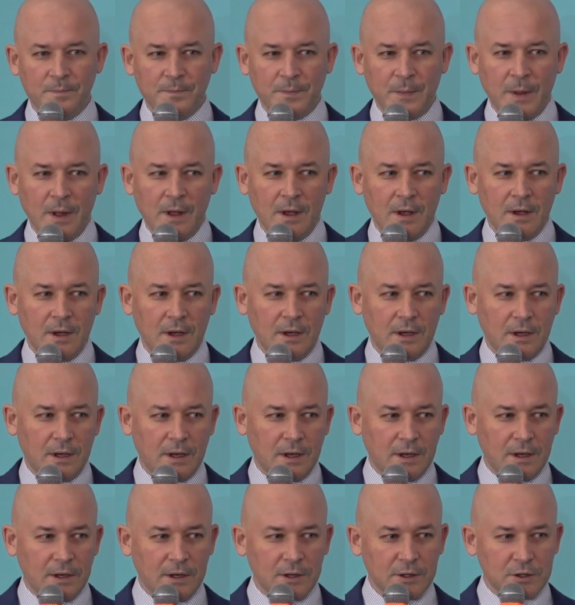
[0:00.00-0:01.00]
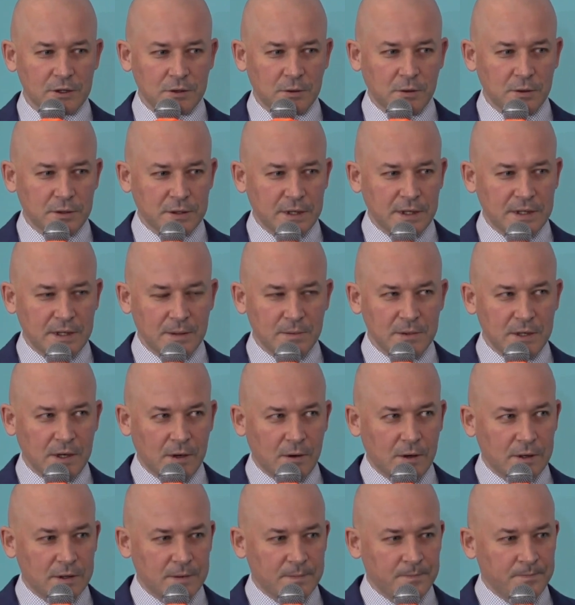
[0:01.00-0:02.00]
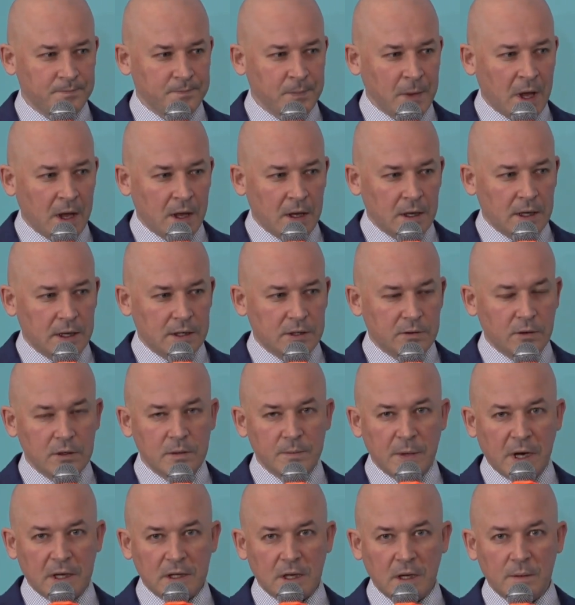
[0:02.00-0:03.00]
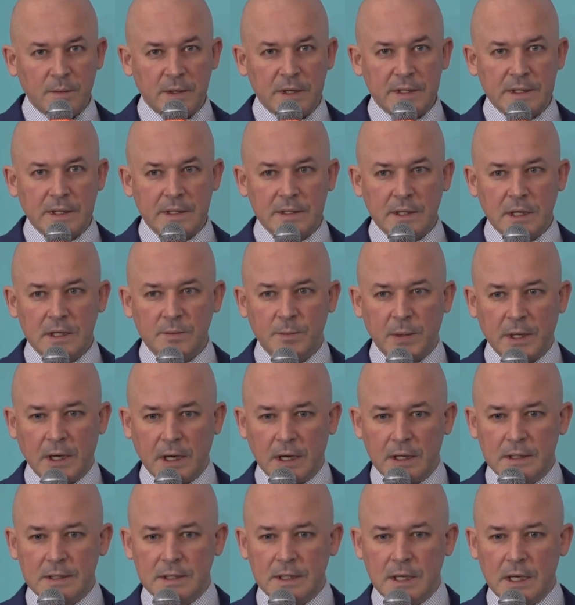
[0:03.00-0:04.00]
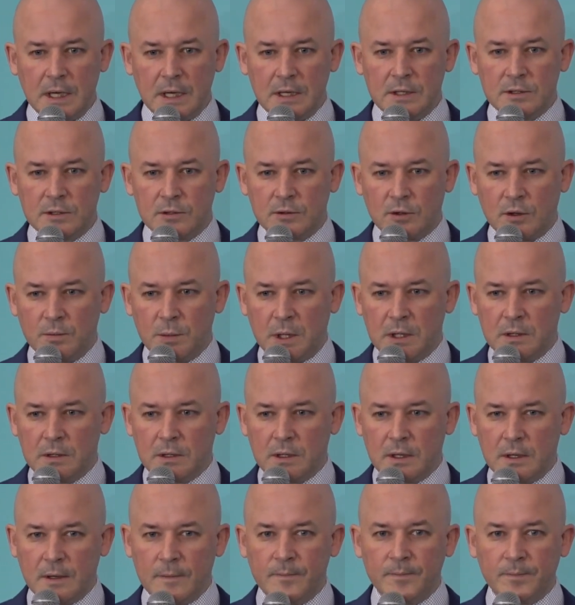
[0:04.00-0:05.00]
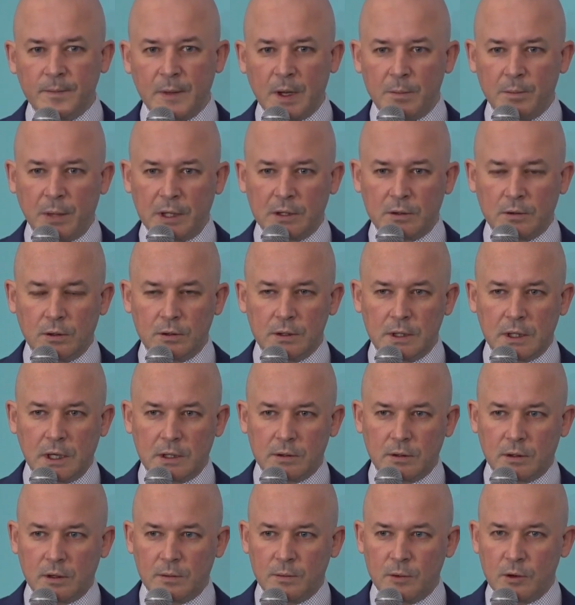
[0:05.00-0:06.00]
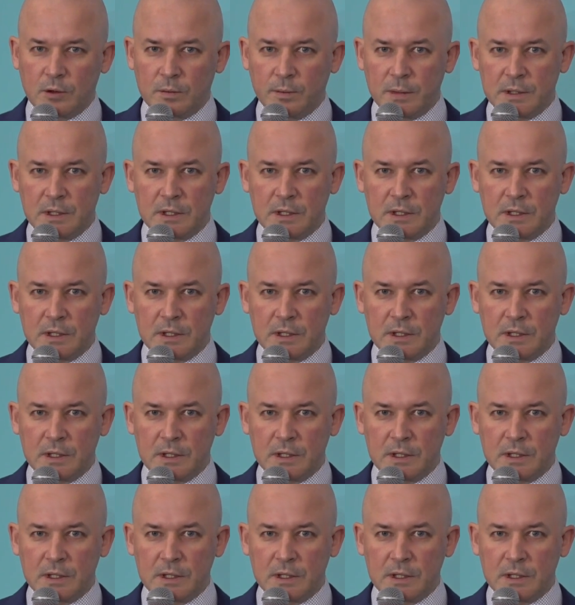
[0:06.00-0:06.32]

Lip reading: have left Russia, and we have to talk about the updating of